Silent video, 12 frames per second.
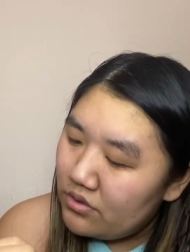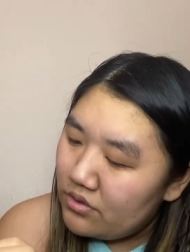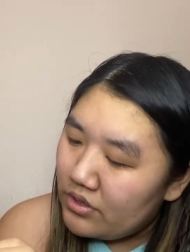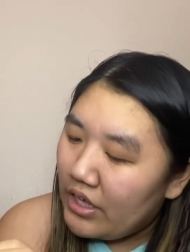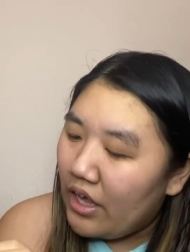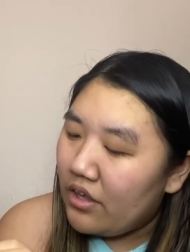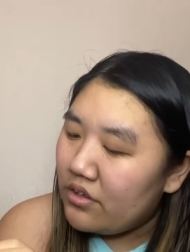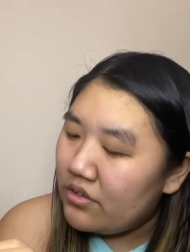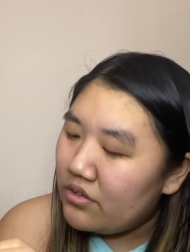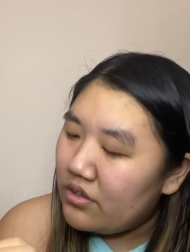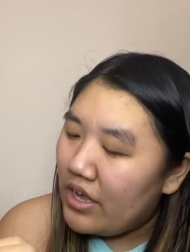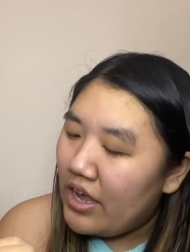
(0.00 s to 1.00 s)
Yeah.
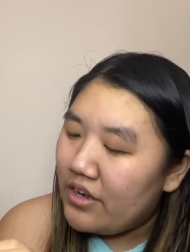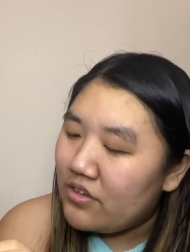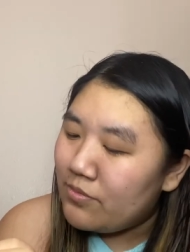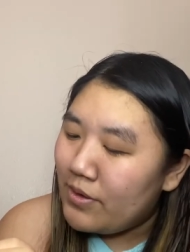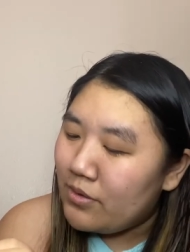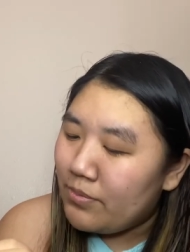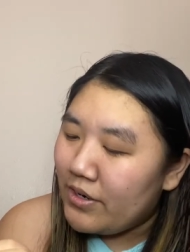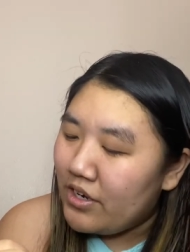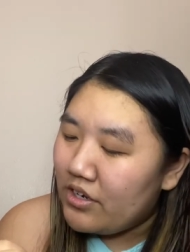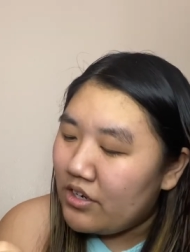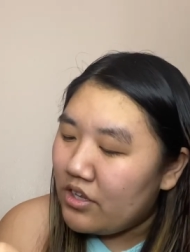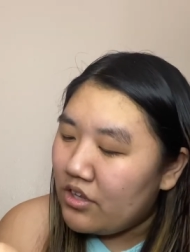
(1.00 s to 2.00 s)
And it's by the
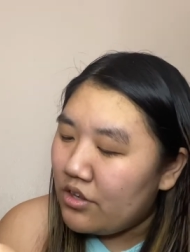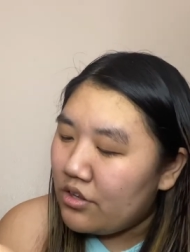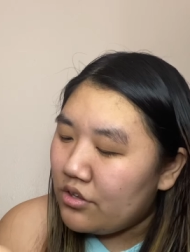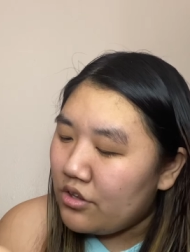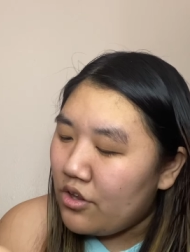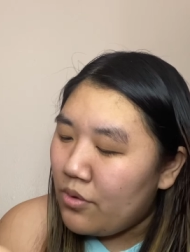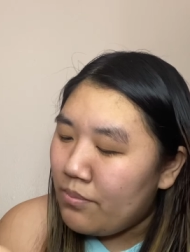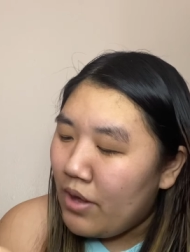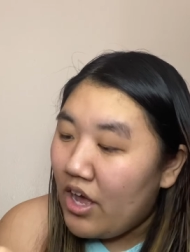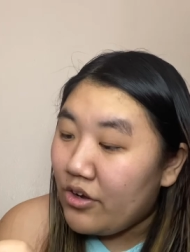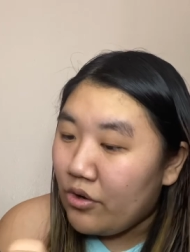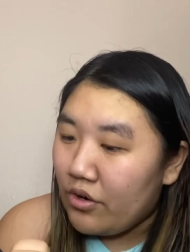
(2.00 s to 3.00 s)
brand
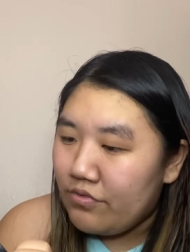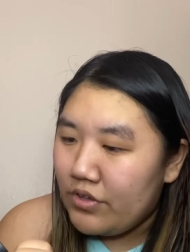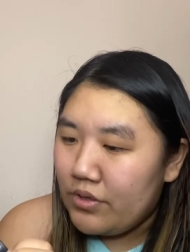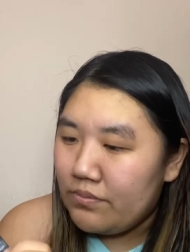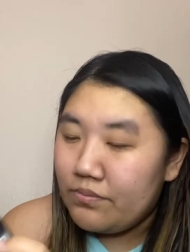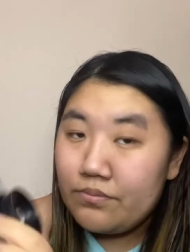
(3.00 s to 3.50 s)
Lomography.